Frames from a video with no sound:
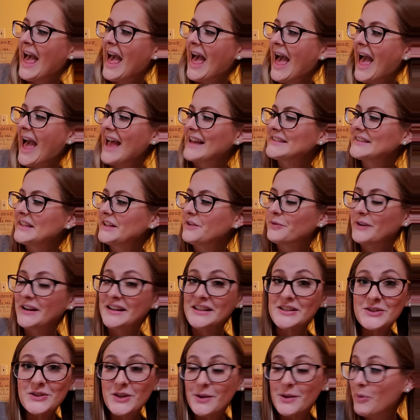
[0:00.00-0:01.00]
As he
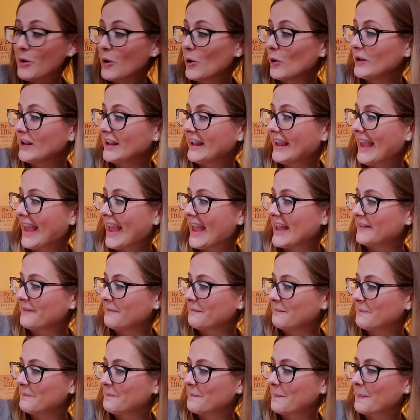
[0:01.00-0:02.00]
reached the pole again,
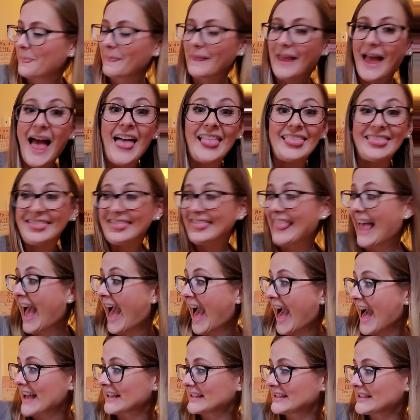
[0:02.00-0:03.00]
at
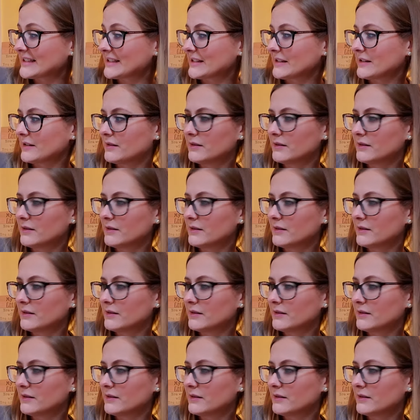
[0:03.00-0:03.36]
last,